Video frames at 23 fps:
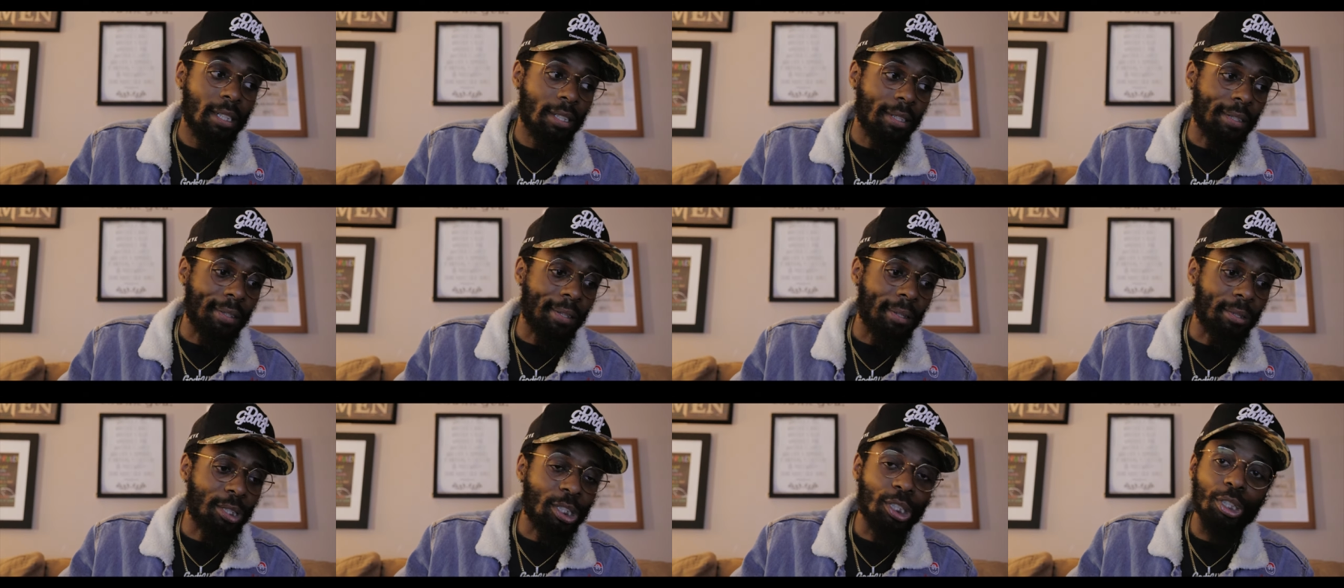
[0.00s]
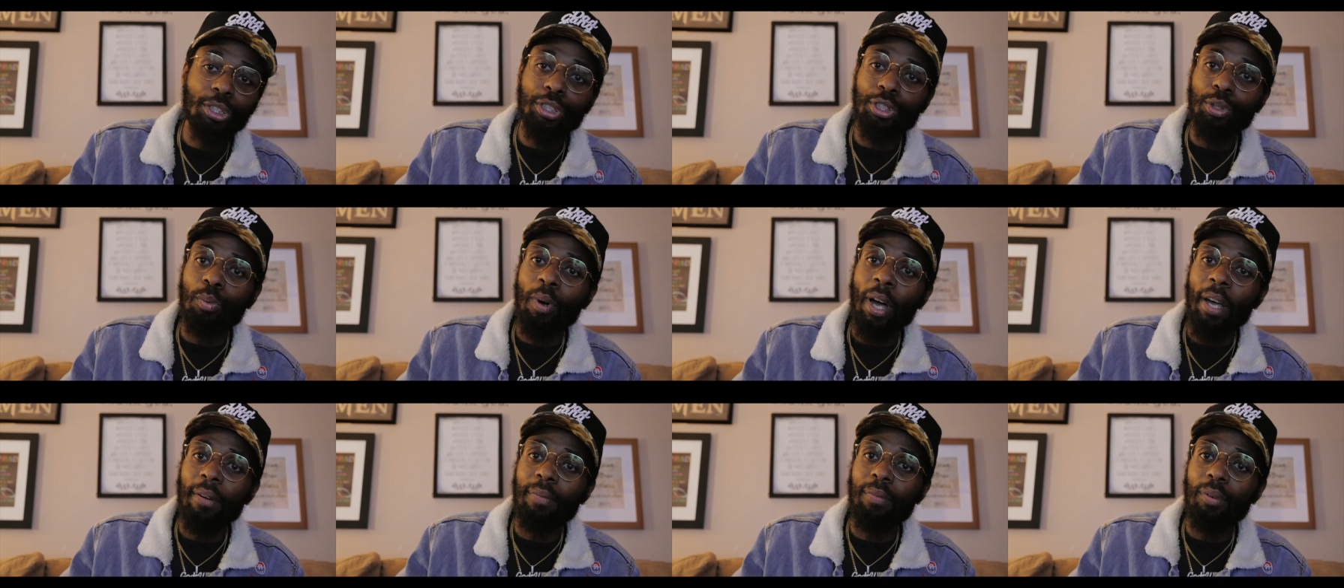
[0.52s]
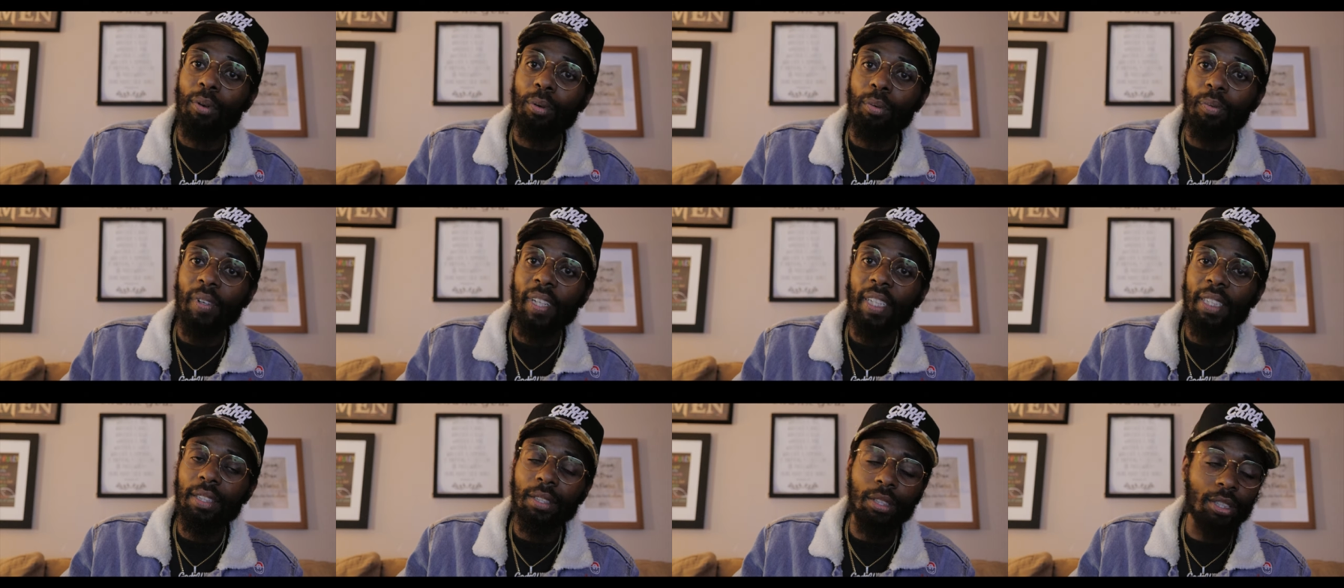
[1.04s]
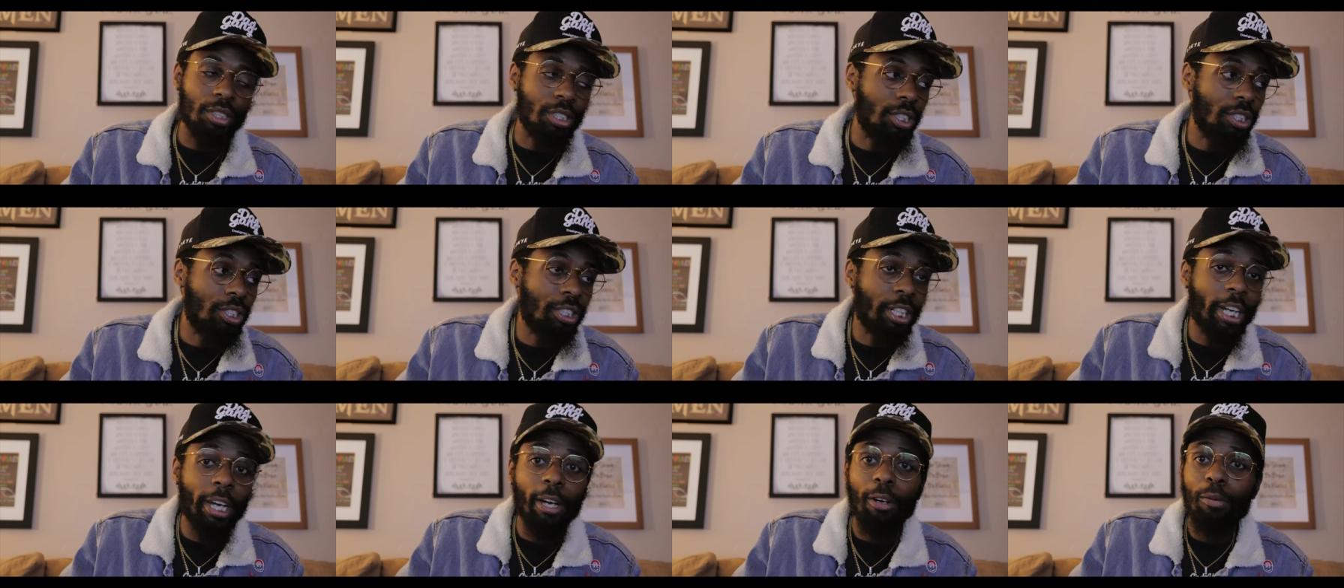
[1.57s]
You know, she's your wife for a reason.
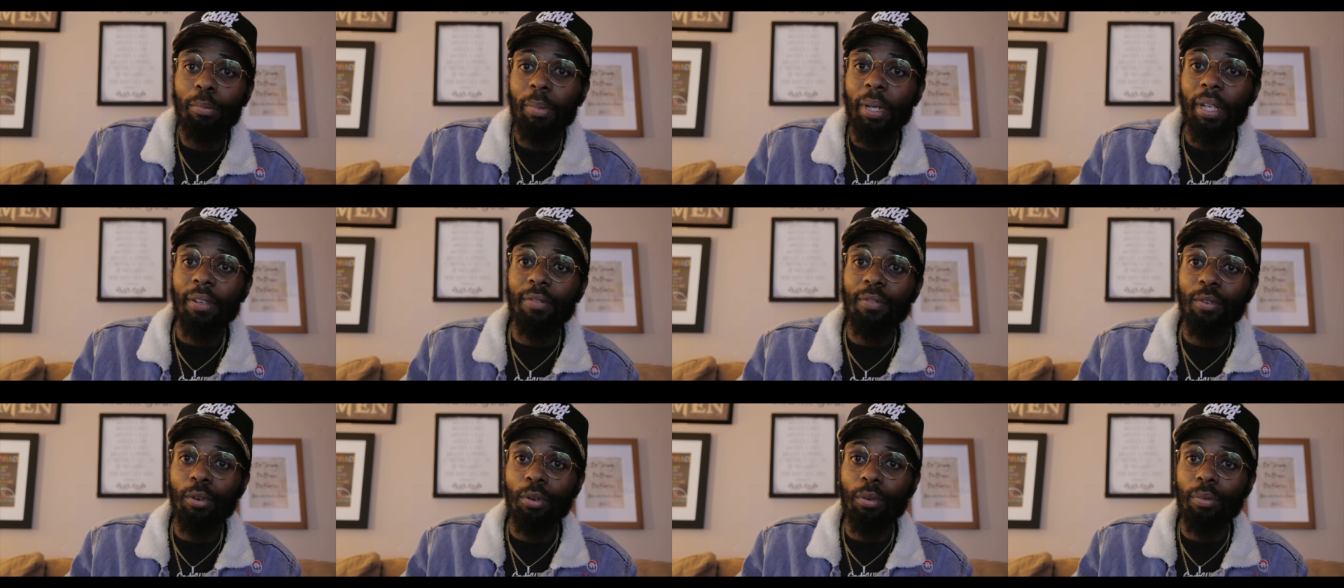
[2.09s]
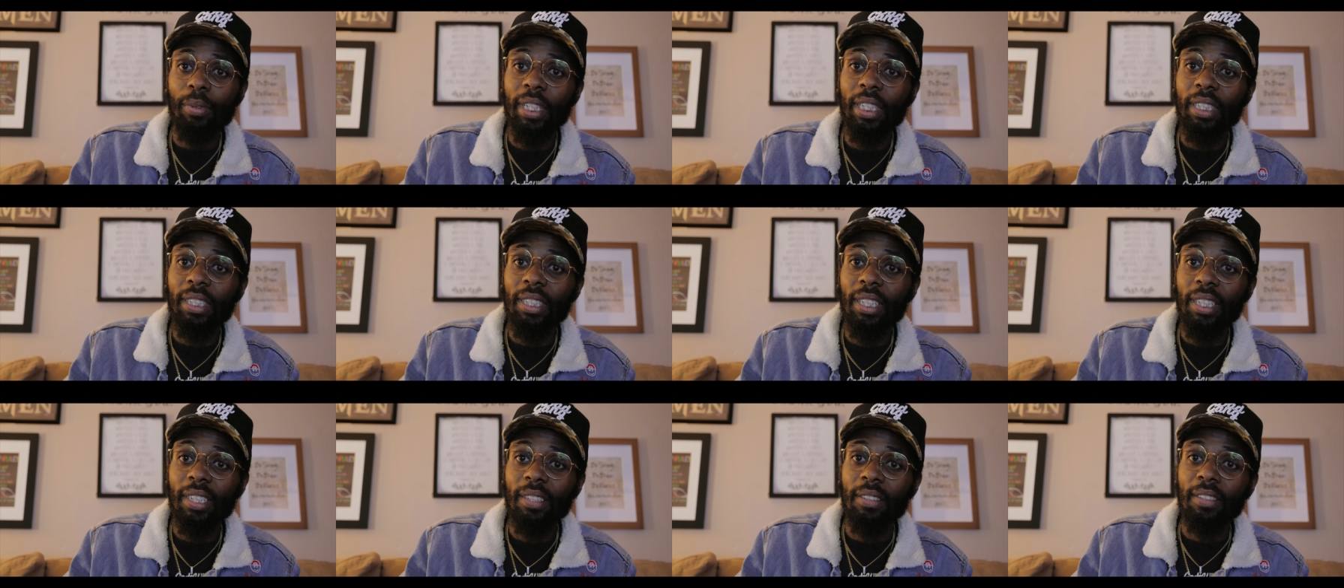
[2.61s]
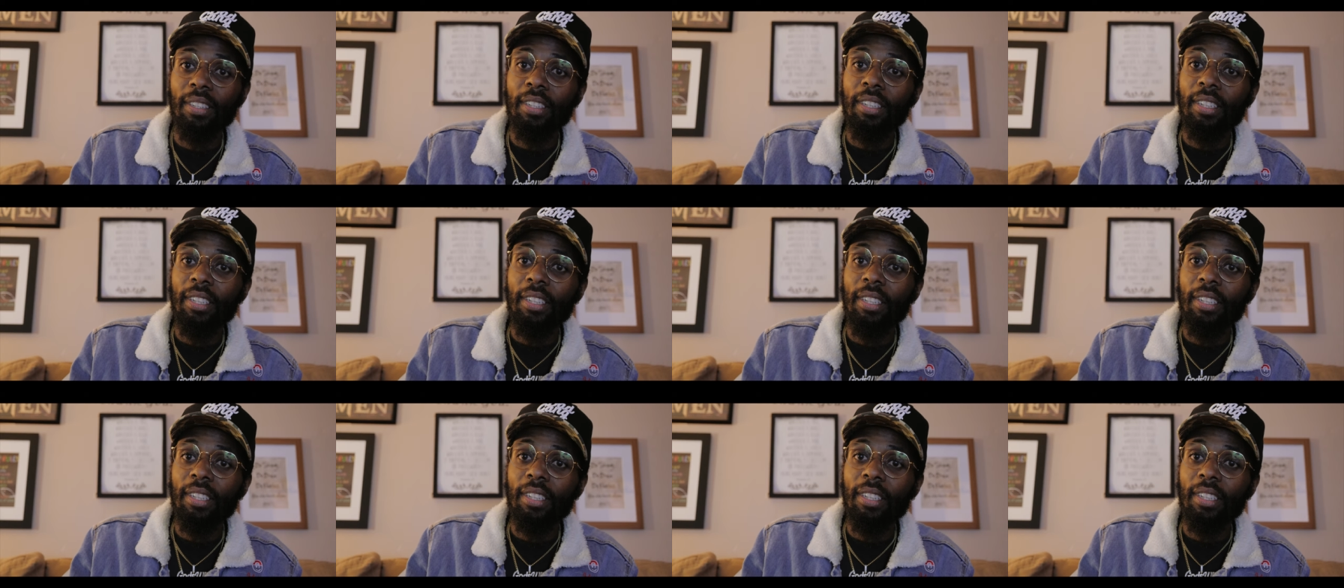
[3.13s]
She's your helpmate for a reason.